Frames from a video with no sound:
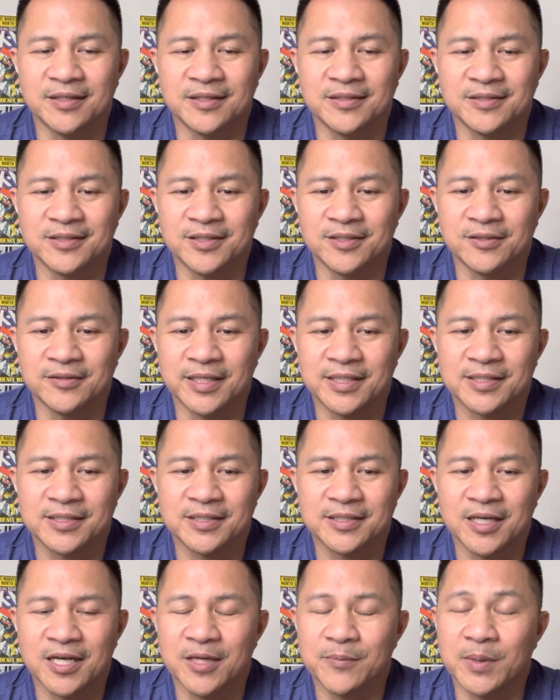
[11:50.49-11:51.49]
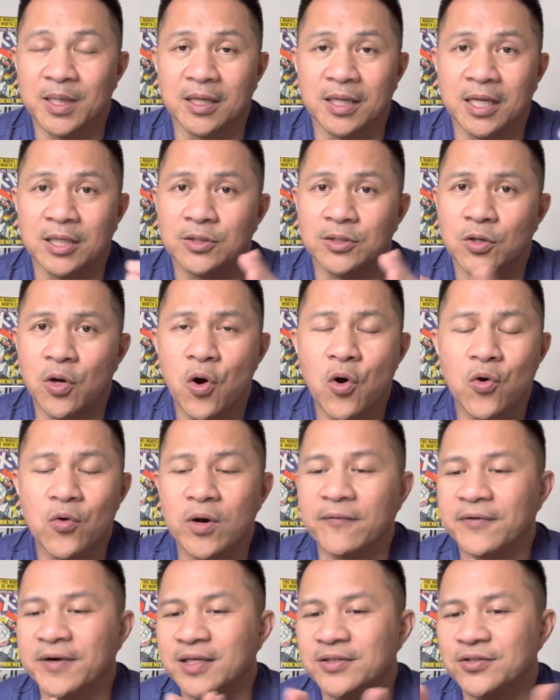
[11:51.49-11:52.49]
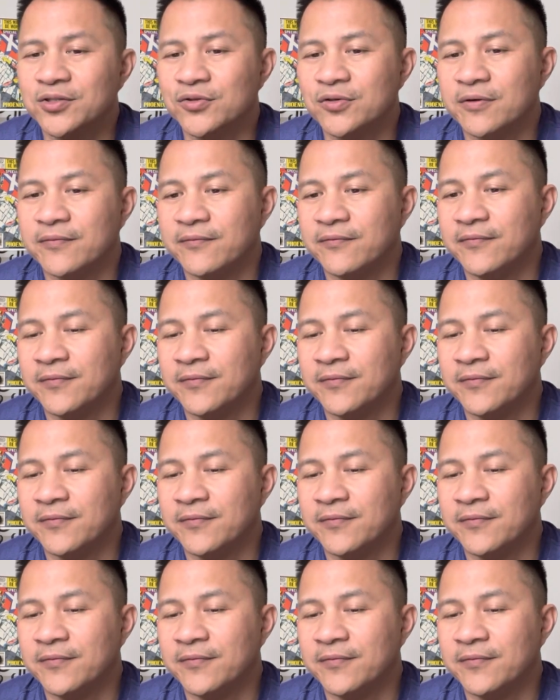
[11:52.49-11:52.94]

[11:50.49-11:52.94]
Until next time. I forgot to do